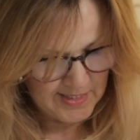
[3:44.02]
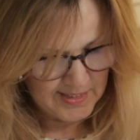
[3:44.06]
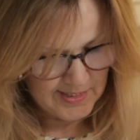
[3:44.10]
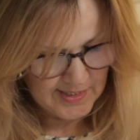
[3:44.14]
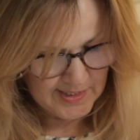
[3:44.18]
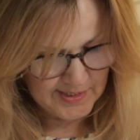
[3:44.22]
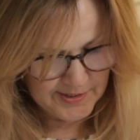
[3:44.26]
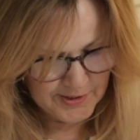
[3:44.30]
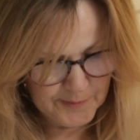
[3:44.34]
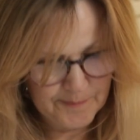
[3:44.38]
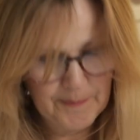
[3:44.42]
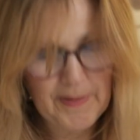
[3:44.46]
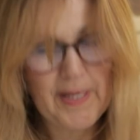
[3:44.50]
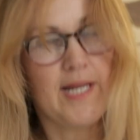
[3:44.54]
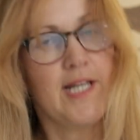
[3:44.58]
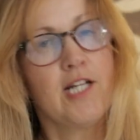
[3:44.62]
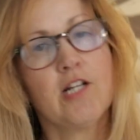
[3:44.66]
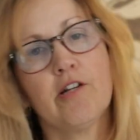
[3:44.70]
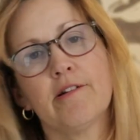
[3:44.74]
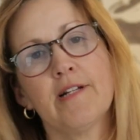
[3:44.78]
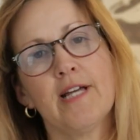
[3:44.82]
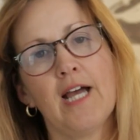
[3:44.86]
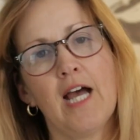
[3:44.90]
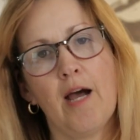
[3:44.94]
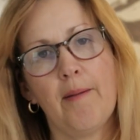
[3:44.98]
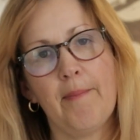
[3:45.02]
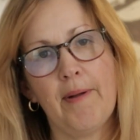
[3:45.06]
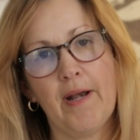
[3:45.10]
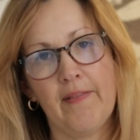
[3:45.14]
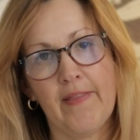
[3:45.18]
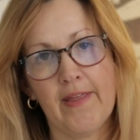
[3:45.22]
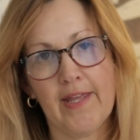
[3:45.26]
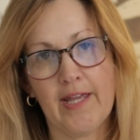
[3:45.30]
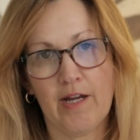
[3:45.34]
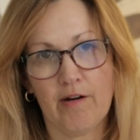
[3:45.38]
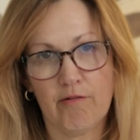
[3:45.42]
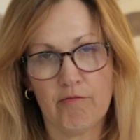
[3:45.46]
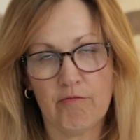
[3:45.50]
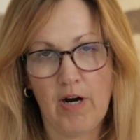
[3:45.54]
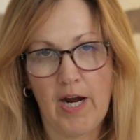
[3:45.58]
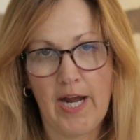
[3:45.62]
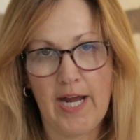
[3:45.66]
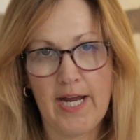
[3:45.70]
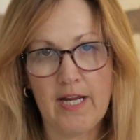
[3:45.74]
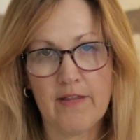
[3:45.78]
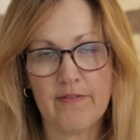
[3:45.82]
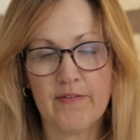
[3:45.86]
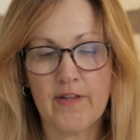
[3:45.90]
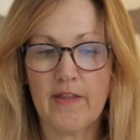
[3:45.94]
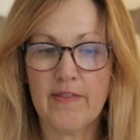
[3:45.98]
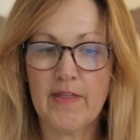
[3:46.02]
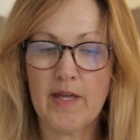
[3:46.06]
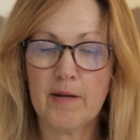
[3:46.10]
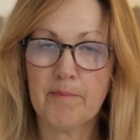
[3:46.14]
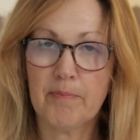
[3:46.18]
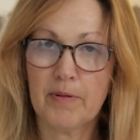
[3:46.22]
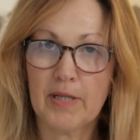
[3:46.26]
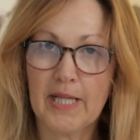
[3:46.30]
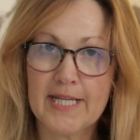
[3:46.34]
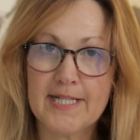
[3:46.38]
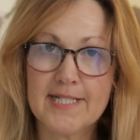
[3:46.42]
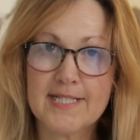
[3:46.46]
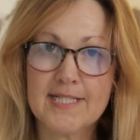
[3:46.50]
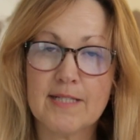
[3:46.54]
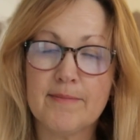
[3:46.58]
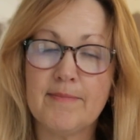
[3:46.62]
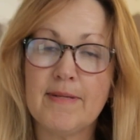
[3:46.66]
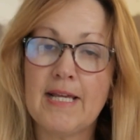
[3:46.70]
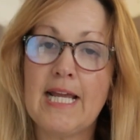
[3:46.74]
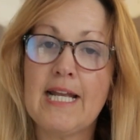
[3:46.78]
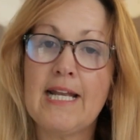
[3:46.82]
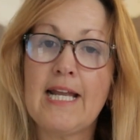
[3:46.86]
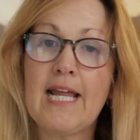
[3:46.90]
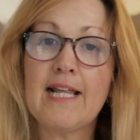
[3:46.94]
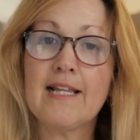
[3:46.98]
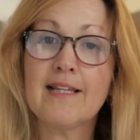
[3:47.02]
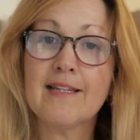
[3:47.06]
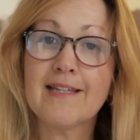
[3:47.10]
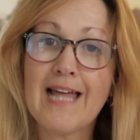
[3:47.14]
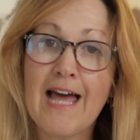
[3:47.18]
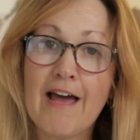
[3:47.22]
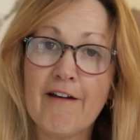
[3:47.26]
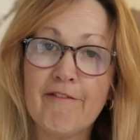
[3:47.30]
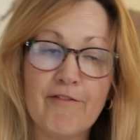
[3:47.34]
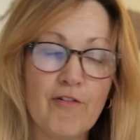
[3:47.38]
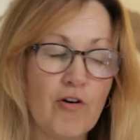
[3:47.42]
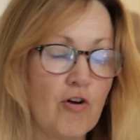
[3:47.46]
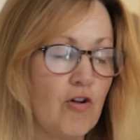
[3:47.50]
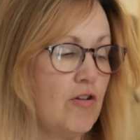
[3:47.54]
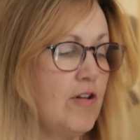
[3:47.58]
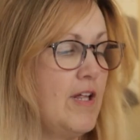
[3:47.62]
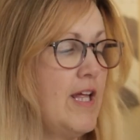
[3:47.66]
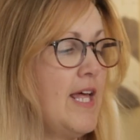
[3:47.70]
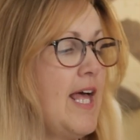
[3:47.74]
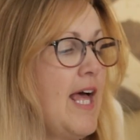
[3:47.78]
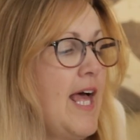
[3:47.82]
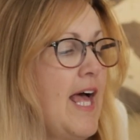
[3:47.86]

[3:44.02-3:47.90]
And depending on how many they get right, they then place them in a level.